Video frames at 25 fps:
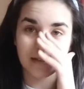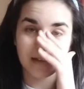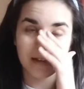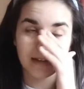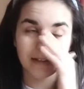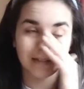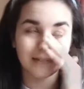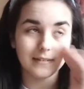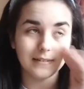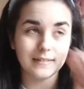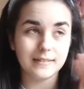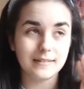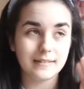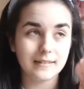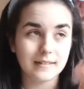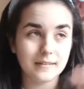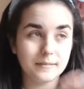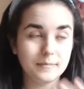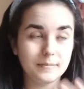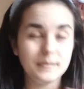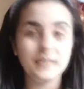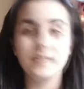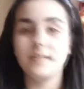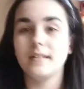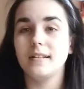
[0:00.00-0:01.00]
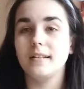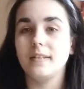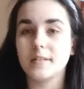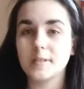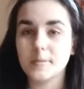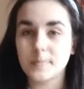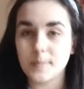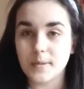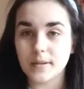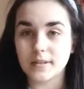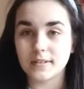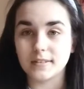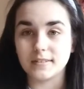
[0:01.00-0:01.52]
and completely
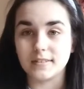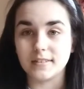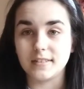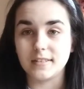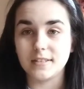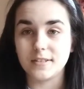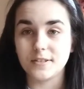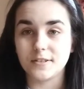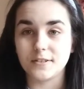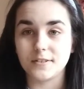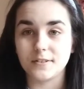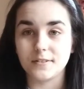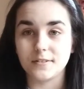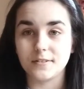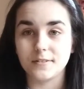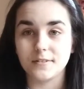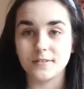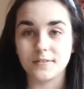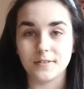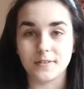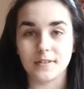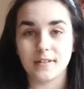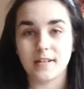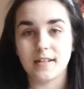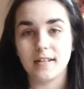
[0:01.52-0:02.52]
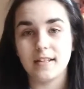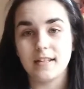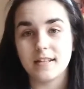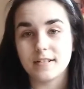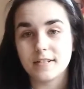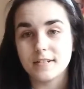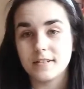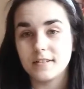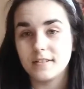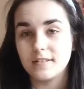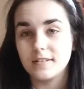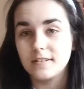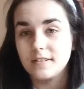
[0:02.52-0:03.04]
unexpected addition to the
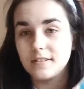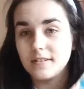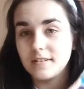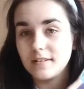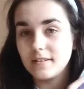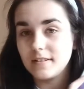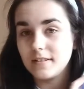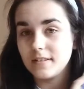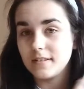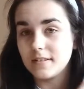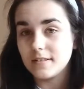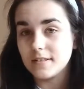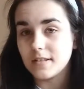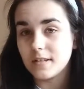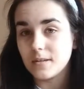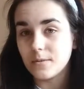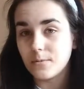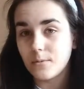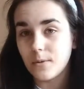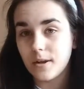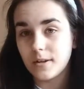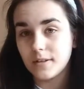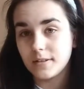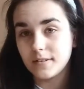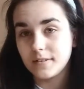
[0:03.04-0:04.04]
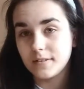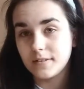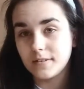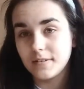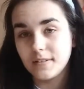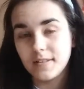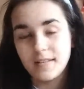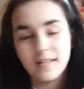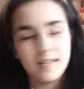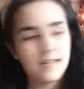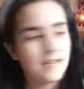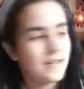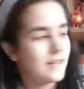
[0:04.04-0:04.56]
collection is that one.
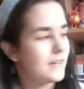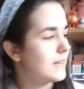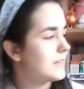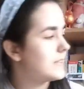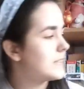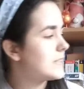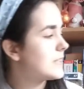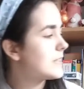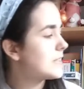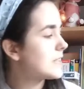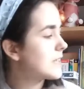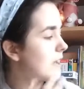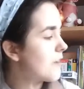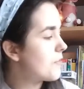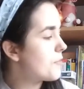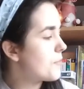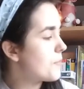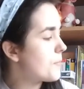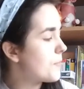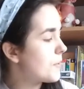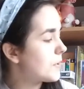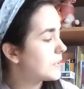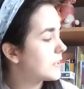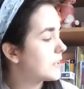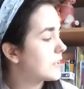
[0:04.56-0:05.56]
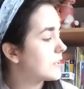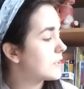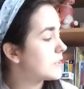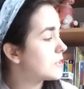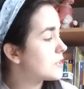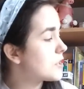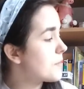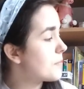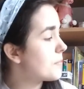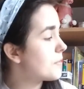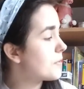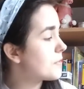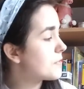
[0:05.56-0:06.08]
It's Harry Potter and the
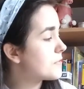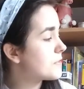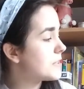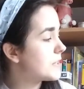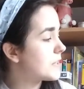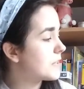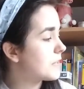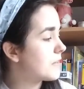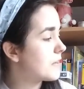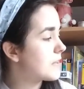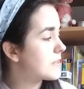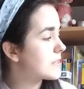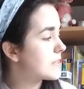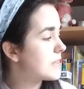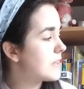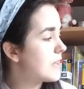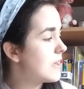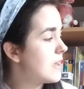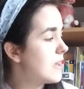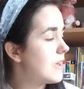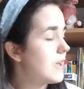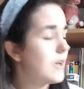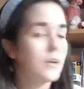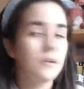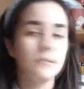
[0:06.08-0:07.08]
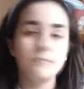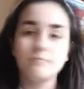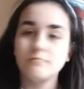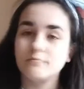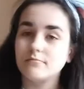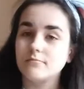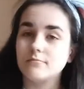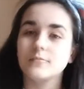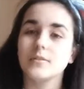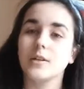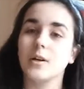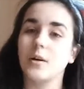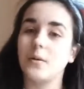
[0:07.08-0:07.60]
Chamber of Secrets,
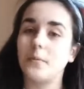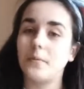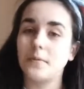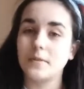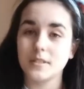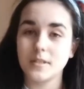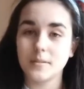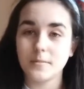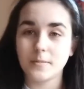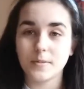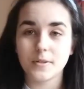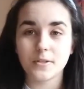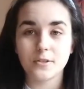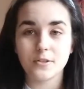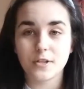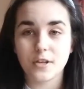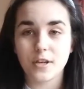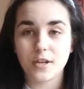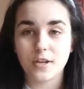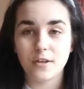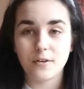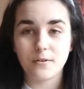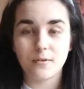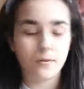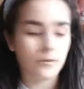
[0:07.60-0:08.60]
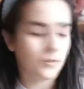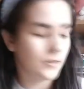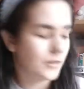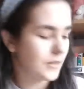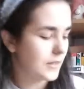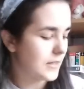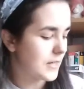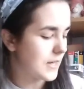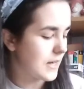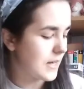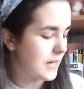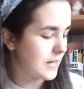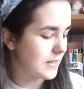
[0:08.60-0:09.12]
obviously by J.K. Rowling.
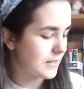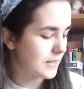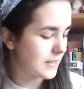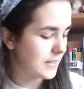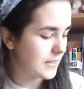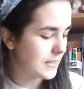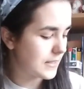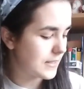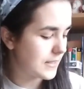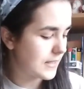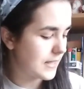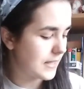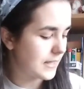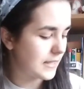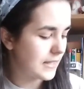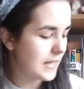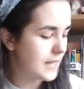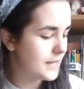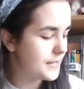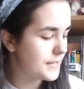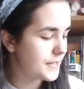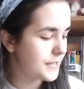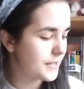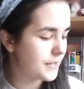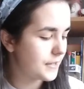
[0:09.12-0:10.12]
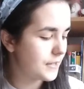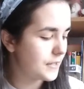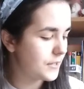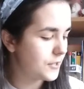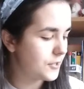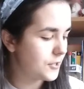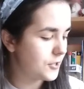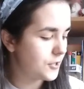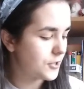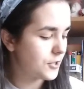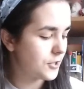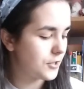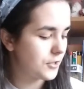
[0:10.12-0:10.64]
This is Canadian
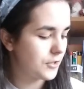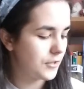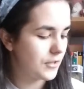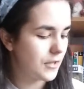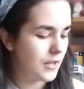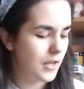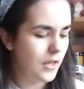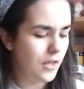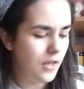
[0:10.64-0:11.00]
edition,